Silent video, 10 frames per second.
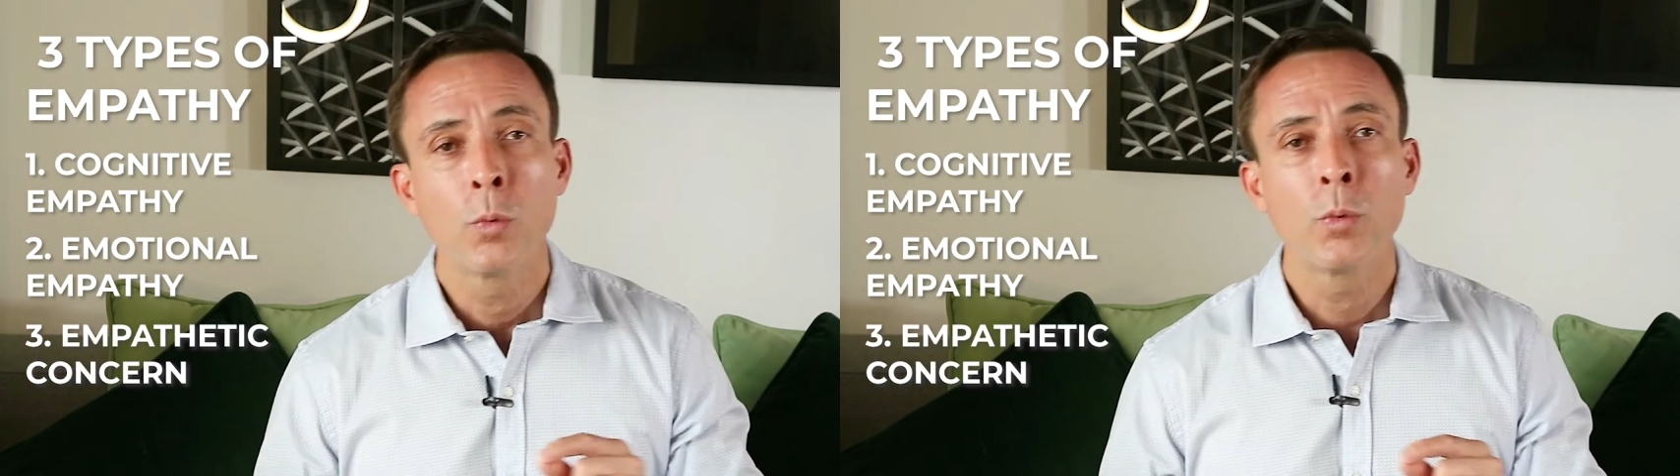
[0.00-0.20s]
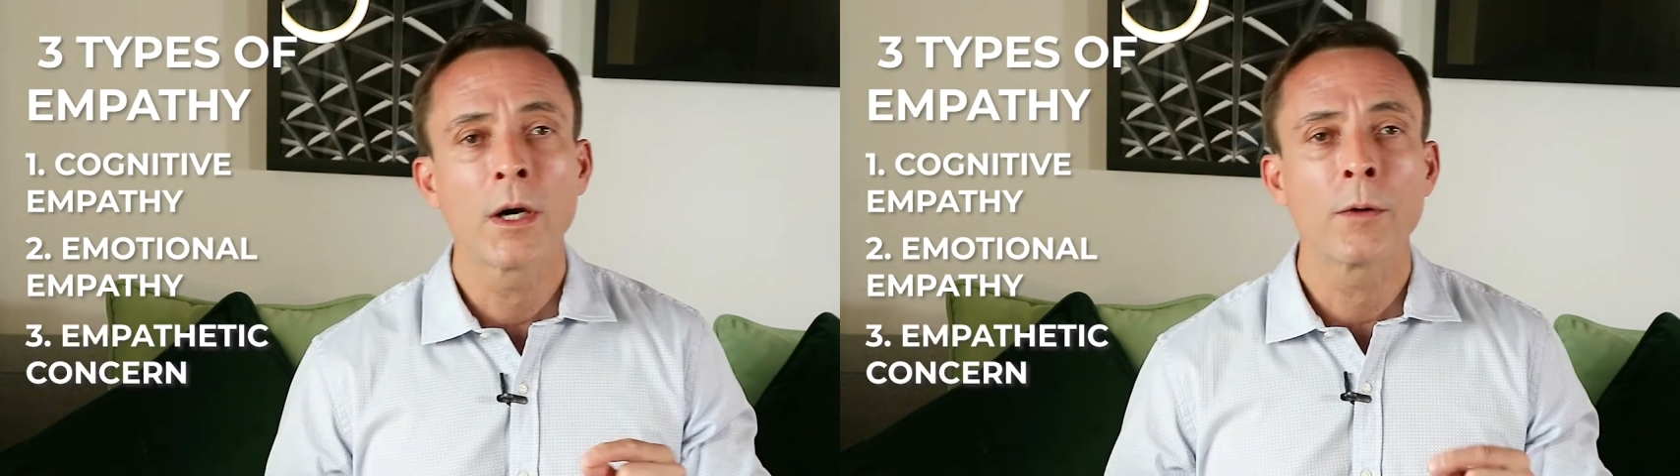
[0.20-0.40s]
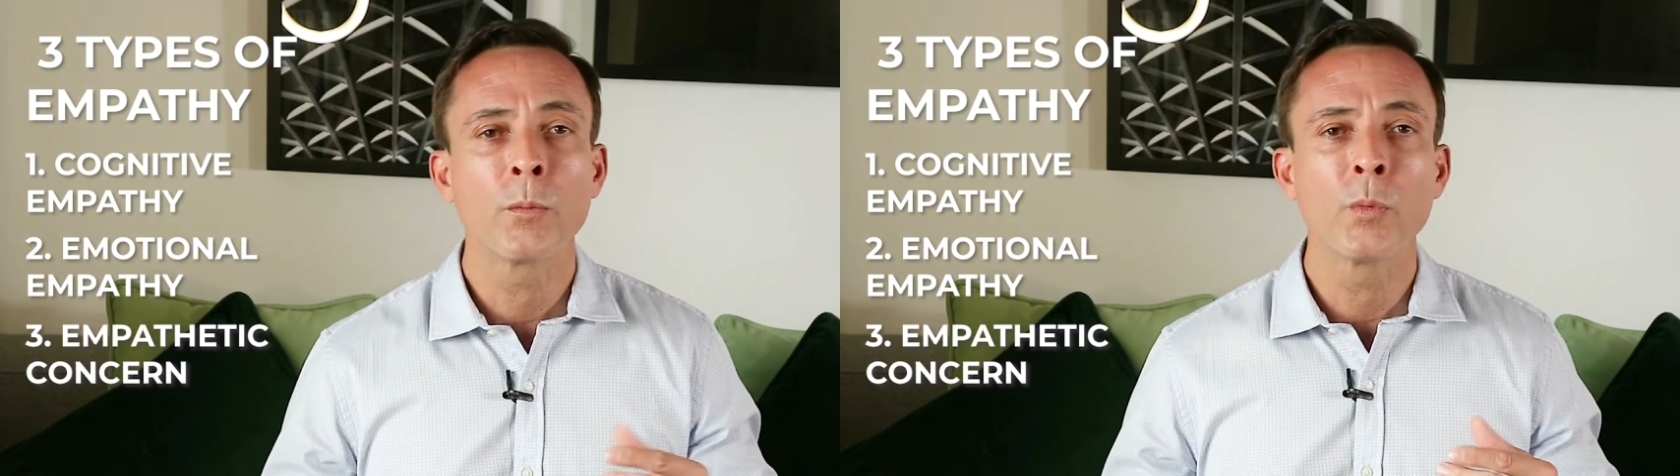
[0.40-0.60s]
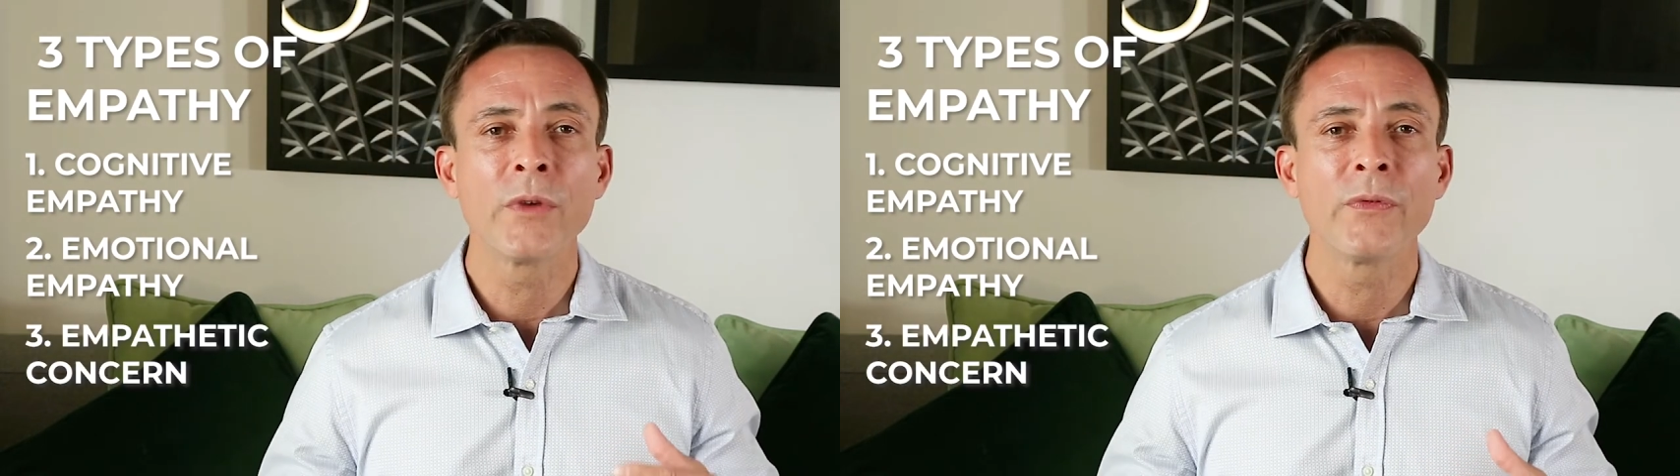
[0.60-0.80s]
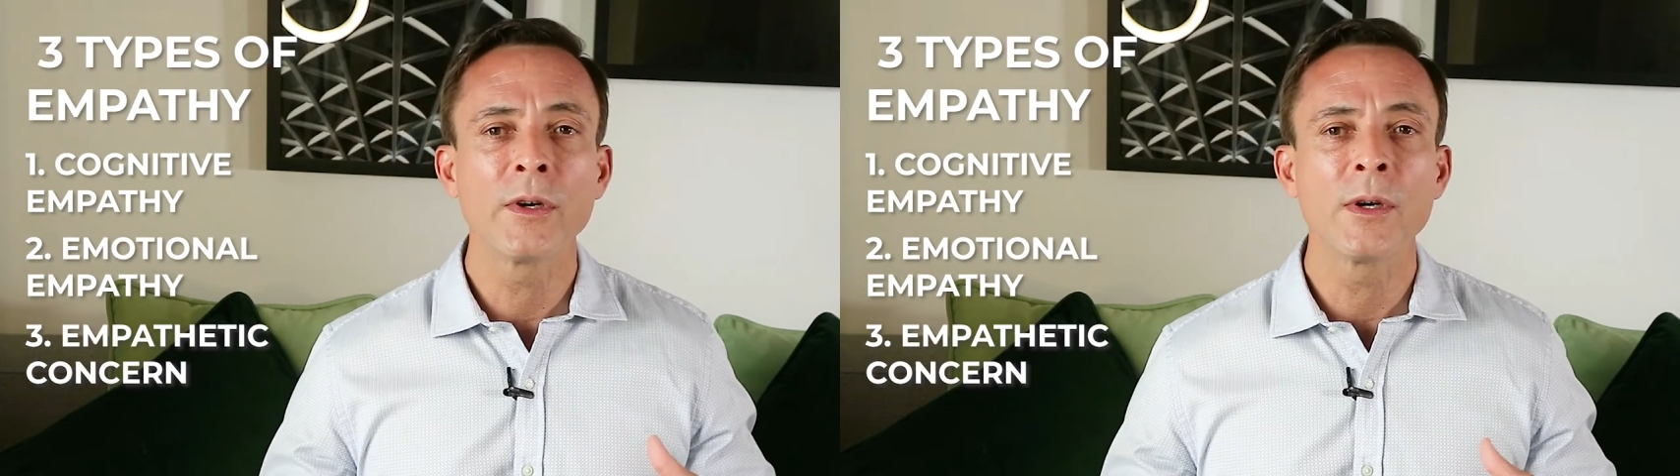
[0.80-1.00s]
where we
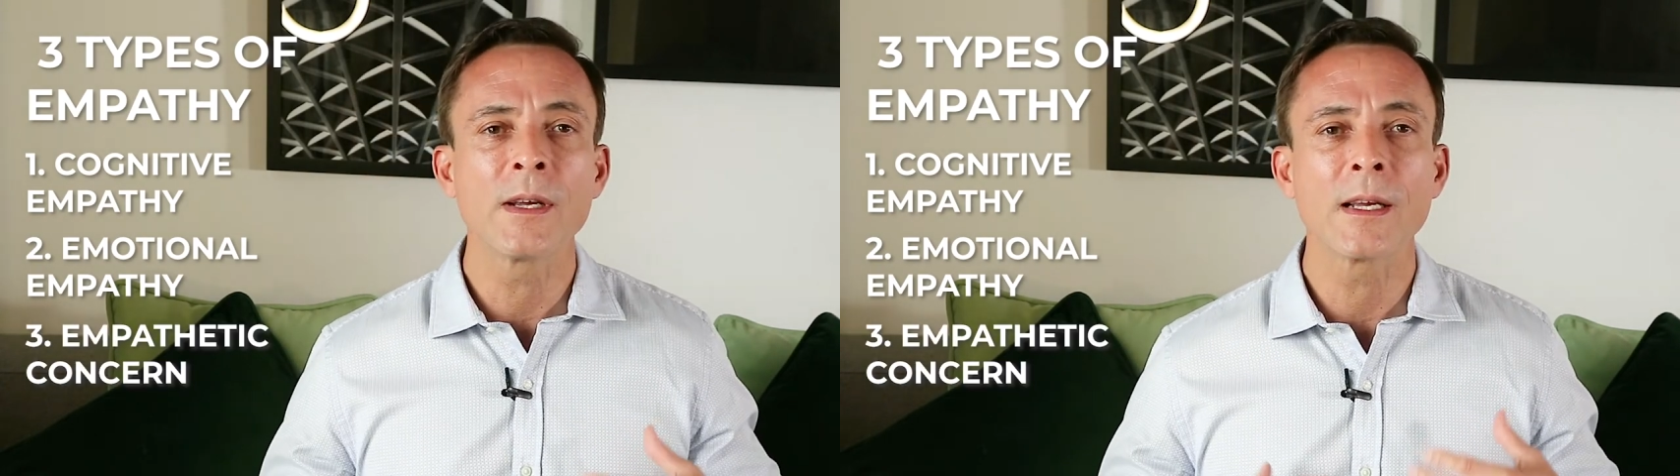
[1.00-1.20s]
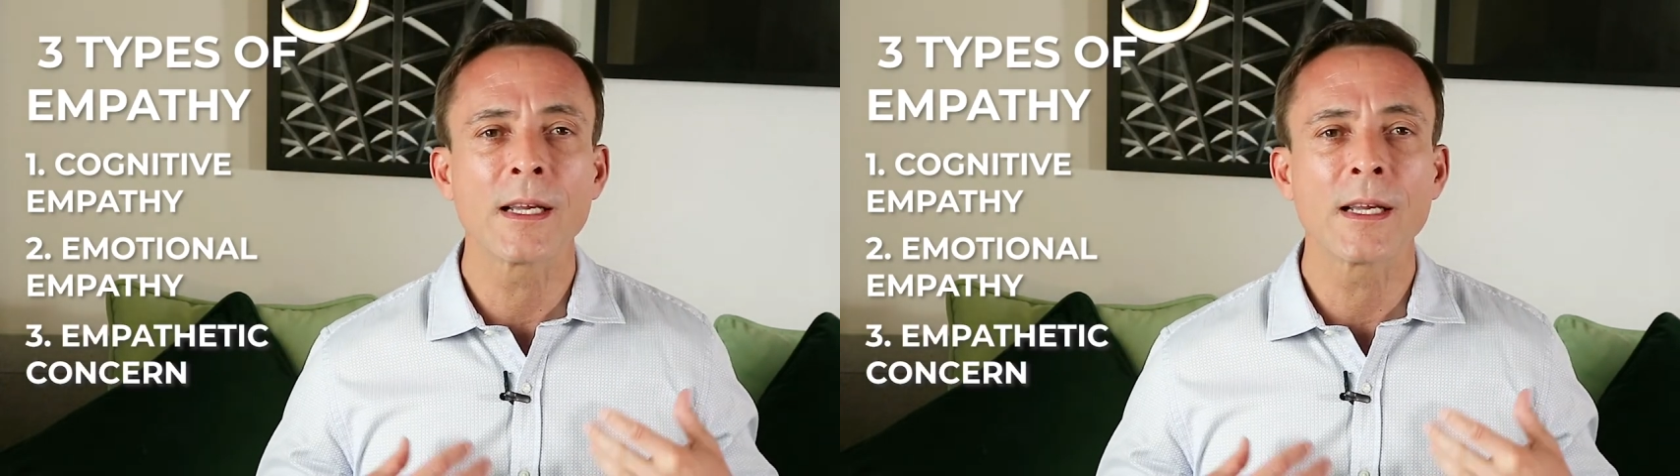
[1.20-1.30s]
feel